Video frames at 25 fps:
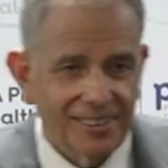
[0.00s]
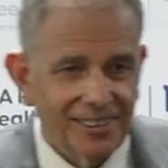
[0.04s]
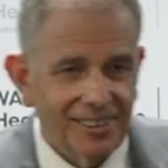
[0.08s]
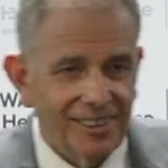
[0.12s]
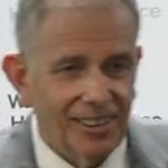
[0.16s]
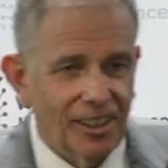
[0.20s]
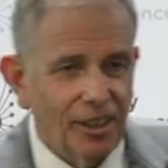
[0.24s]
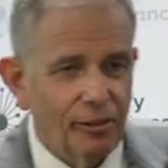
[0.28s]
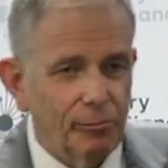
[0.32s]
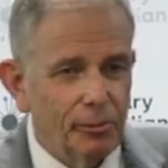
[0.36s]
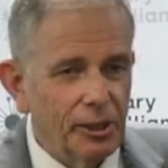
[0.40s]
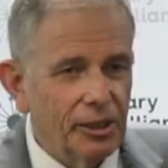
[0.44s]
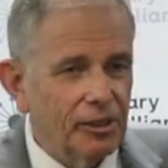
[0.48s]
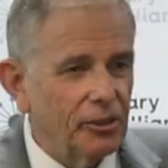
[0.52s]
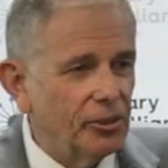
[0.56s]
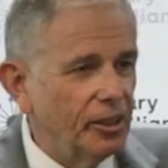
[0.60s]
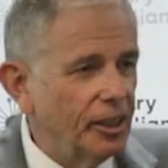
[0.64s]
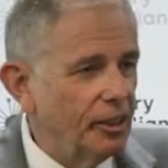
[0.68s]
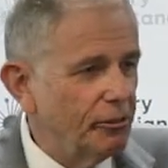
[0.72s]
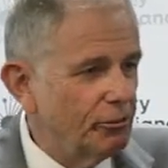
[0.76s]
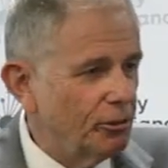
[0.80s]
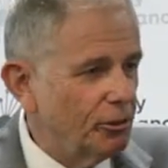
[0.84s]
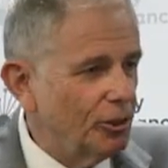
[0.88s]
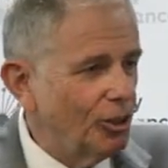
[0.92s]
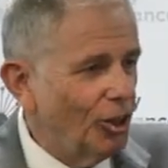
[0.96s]
I've been
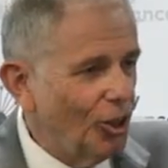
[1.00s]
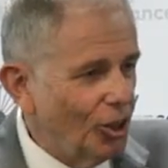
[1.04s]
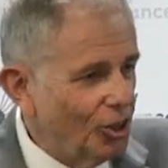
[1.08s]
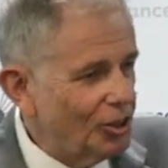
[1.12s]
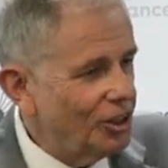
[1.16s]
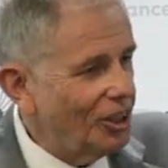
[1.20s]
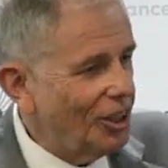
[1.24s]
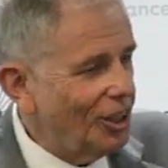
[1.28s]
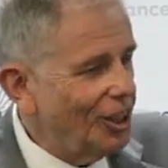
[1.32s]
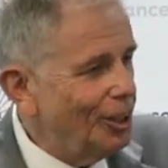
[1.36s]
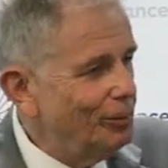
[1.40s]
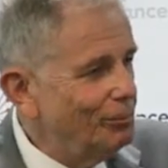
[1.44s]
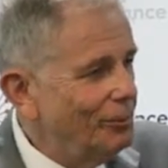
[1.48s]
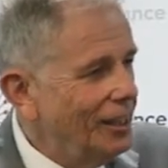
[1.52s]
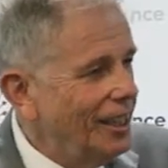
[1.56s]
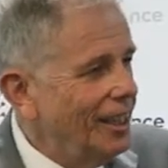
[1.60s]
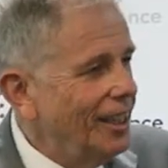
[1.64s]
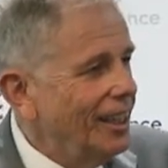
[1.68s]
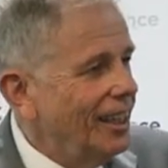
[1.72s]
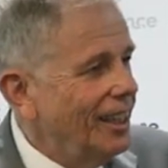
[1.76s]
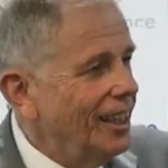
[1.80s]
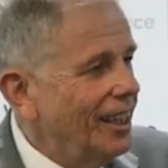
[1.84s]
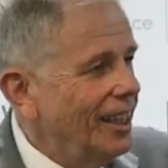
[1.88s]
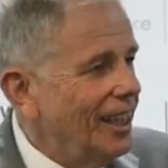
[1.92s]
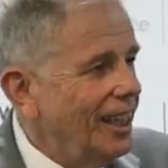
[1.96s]
around for a long time,
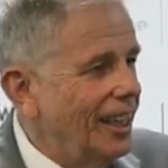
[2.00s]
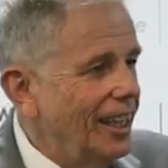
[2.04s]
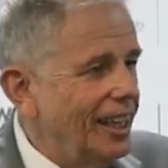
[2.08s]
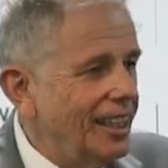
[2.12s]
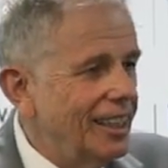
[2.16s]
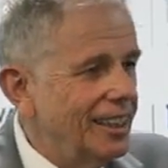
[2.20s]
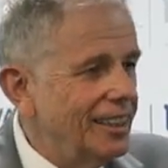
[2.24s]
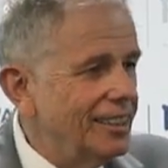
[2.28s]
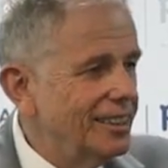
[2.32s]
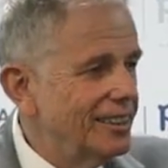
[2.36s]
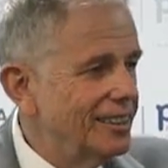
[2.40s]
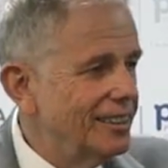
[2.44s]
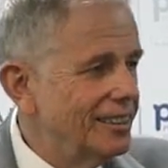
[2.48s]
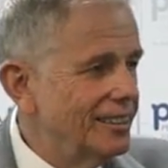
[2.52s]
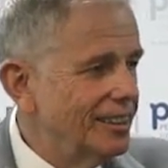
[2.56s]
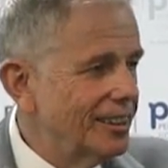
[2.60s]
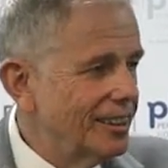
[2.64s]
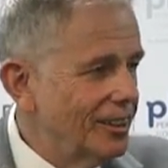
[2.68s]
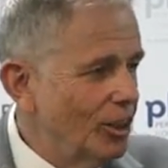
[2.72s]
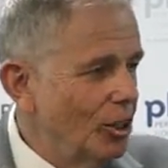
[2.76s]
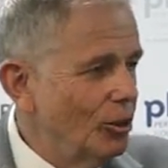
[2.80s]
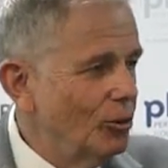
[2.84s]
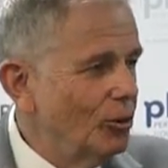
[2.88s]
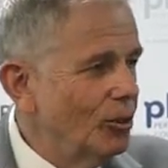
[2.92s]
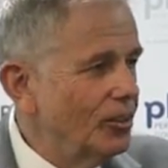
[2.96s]
and the
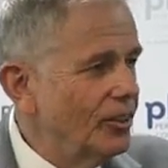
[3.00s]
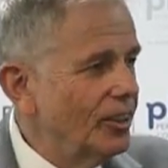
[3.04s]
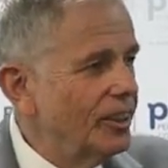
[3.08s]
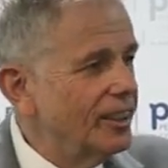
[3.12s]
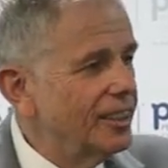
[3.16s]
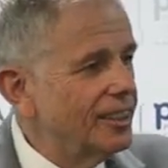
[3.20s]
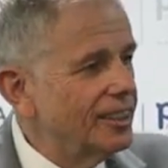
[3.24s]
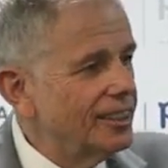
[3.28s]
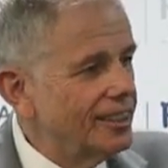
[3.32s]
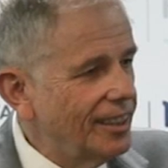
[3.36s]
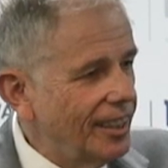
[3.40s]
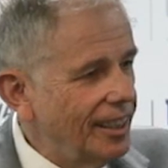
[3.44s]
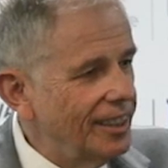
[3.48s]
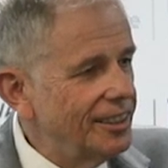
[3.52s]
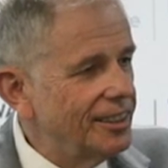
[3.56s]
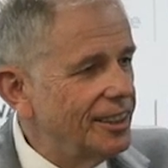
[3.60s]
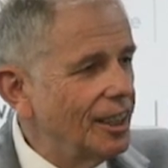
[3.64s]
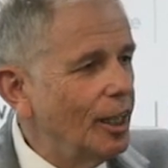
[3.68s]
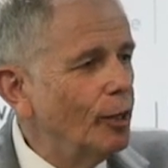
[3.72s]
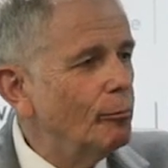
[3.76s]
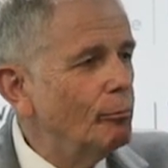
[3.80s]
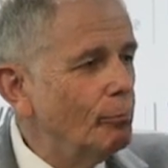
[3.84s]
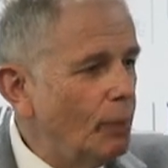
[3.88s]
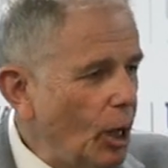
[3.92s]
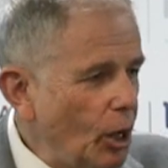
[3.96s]
Commonwealth and the states
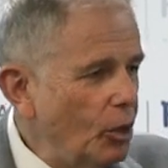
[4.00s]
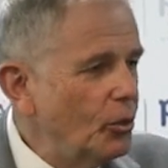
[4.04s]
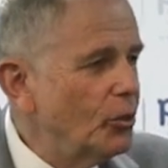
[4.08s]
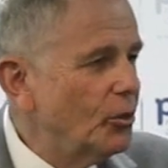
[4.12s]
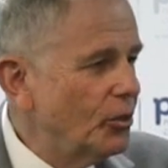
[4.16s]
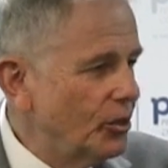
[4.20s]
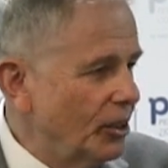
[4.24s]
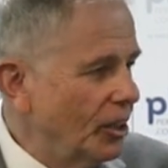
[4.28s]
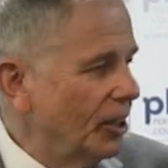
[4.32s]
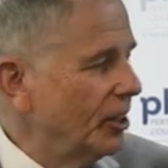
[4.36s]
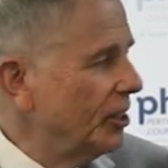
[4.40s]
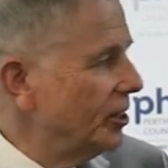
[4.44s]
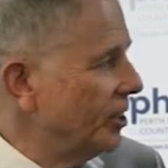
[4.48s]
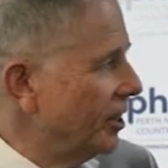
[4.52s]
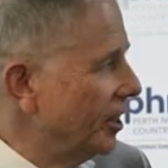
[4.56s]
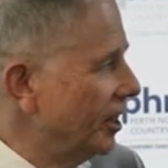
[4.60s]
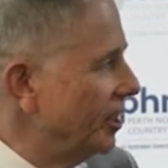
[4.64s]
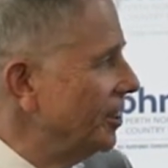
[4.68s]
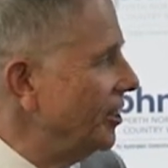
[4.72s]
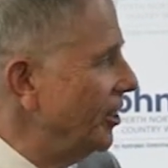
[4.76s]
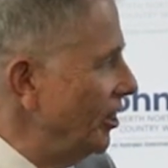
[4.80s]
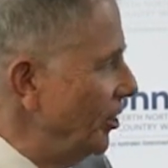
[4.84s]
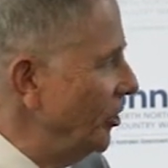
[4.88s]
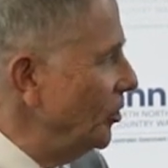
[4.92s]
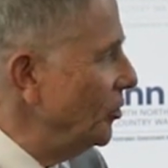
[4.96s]
are both going to
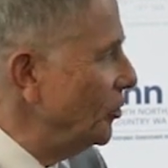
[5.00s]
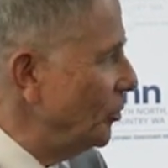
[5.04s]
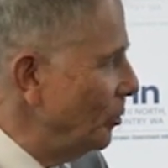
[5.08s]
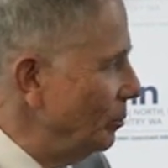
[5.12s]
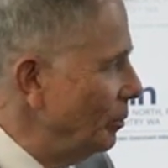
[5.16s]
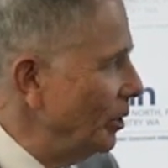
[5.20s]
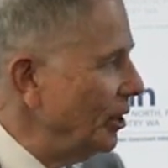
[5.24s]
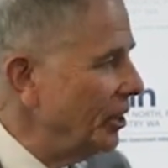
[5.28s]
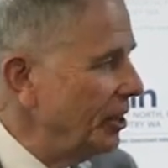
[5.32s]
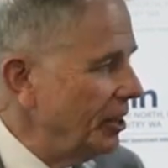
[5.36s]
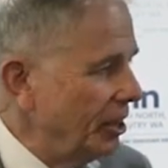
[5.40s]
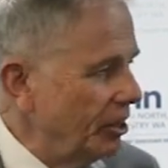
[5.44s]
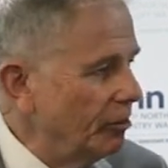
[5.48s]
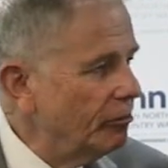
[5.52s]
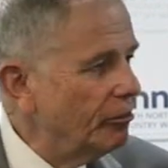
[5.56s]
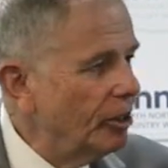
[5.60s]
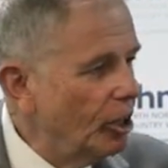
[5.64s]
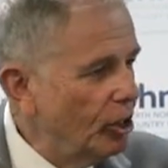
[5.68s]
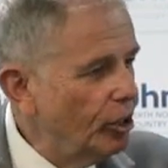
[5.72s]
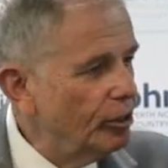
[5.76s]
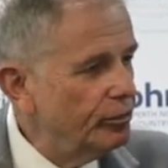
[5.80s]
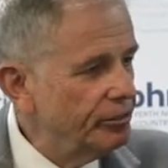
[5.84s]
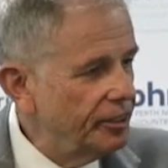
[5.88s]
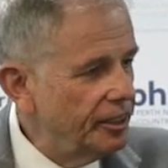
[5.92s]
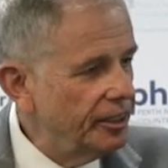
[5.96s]
continue to be
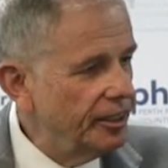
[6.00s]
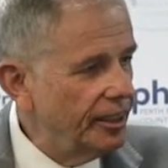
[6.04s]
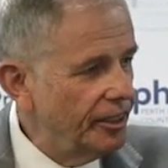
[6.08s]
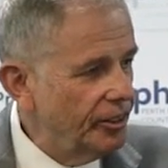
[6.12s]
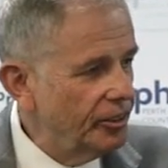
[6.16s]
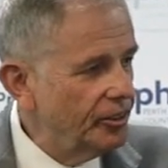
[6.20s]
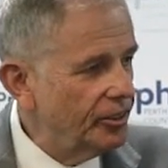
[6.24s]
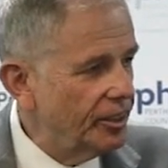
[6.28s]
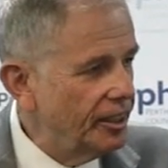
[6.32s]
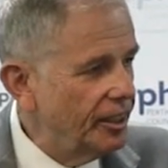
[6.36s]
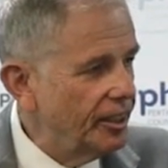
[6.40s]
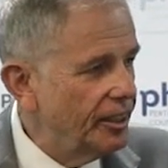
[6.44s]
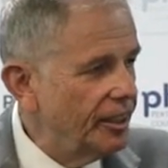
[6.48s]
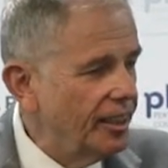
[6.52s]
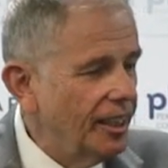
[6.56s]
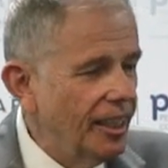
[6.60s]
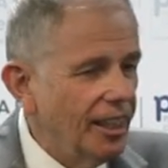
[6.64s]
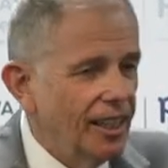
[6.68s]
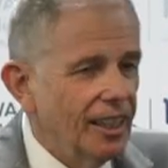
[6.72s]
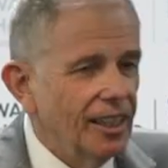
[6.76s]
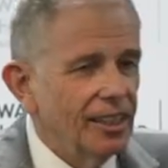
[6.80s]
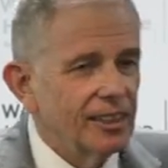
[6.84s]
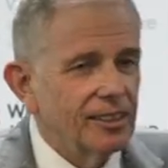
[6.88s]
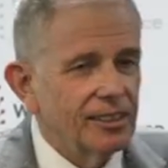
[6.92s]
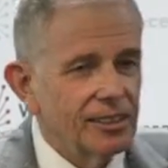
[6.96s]
involved in healthcare.
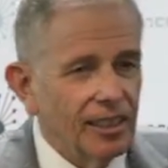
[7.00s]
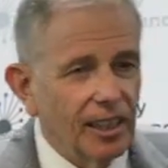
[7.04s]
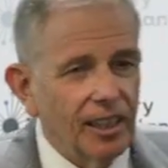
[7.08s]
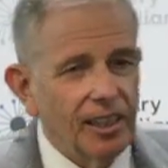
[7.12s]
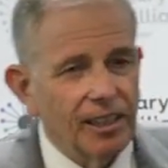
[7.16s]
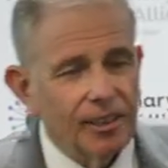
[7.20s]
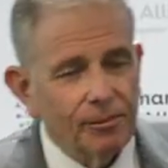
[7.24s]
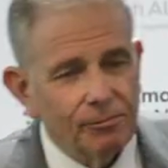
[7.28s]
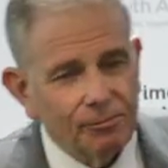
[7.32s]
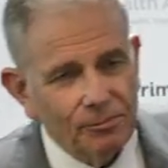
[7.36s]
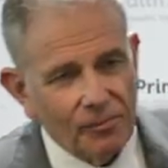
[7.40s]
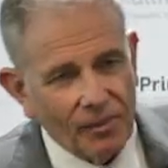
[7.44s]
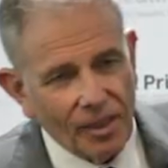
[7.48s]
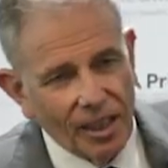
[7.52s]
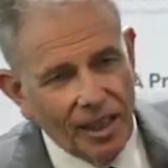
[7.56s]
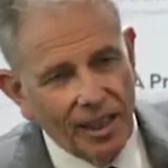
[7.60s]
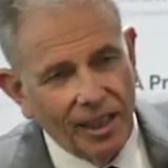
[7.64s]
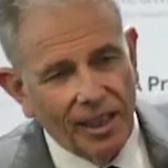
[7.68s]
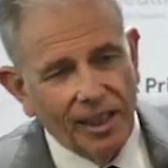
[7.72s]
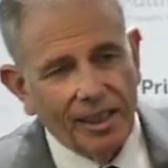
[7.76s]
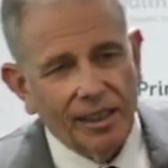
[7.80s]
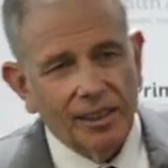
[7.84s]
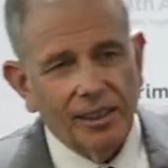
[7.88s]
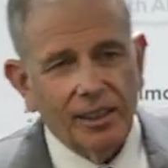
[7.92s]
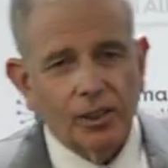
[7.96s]
So
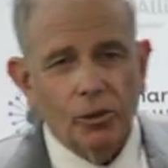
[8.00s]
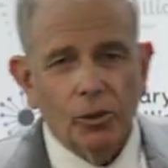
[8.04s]
the